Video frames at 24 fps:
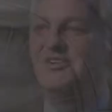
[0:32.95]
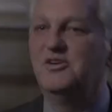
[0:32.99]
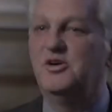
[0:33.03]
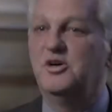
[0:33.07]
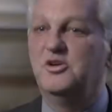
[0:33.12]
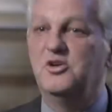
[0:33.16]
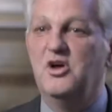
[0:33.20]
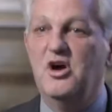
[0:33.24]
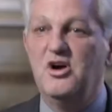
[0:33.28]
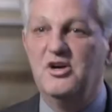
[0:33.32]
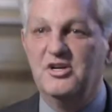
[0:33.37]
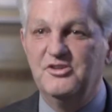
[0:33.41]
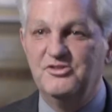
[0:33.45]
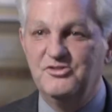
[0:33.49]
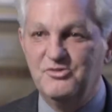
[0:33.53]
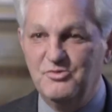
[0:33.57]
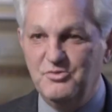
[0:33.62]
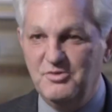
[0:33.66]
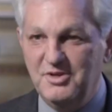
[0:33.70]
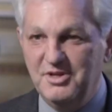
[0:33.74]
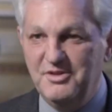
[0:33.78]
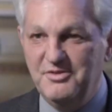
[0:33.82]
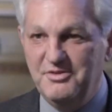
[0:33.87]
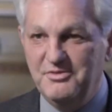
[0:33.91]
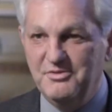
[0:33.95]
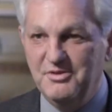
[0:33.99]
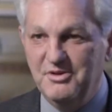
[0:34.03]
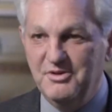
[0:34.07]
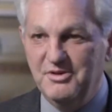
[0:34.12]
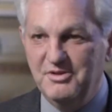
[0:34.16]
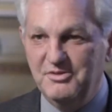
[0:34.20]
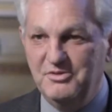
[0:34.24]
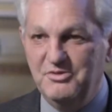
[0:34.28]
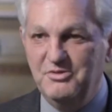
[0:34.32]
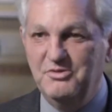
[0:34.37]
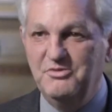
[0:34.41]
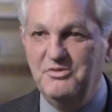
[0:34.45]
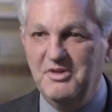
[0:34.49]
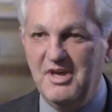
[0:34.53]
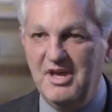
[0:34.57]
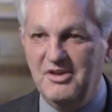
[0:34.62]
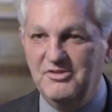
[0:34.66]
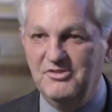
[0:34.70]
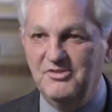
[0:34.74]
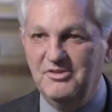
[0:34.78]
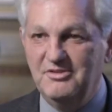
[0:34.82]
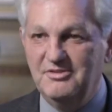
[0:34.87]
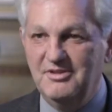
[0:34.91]
On August 23rd,
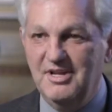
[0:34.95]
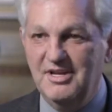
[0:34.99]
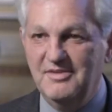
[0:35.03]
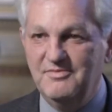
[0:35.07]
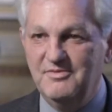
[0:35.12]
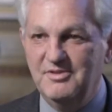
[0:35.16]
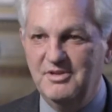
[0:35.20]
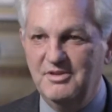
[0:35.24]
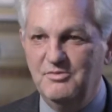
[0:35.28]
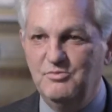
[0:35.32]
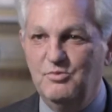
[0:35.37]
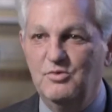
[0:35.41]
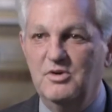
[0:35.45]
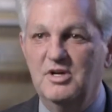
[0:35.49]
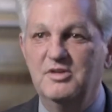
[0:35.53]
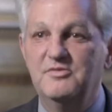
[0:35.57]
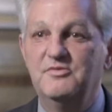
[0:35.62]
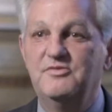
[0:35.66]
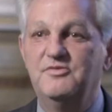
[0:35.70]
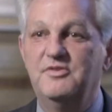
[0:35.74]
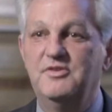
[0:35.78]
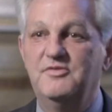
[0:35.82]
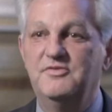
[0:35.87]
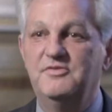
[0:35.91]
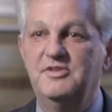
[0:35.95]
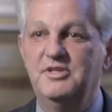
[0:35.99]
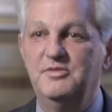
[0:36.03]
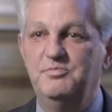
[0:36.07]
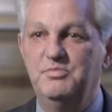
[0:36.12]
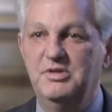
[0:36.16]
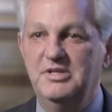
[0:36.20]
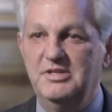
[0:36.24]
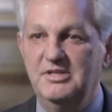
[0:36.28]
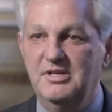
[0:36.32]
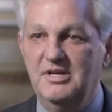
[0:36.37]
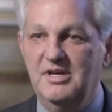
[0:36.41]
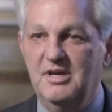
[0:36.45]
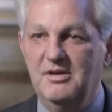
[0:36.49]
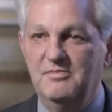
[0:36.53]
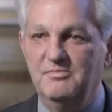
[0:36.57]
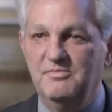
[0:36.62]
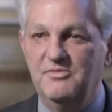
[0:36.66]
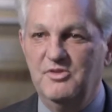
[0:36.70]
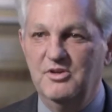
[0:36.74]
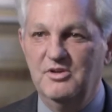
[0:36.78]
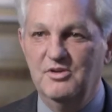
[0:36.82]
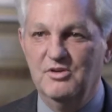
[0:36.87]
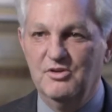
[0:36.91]
2011, at 1:50 p.m.,
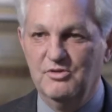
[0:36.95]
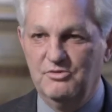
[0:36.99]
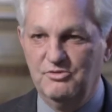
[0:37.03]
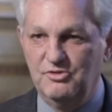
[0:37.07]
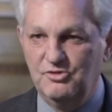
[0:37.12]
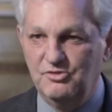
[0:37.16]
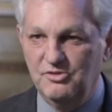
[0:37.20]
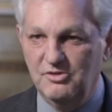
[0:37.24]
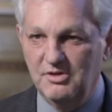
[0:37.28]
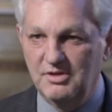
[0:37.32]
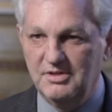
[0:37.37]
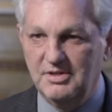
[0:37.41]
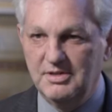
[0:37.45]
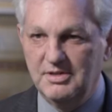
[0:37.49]
the earth shook.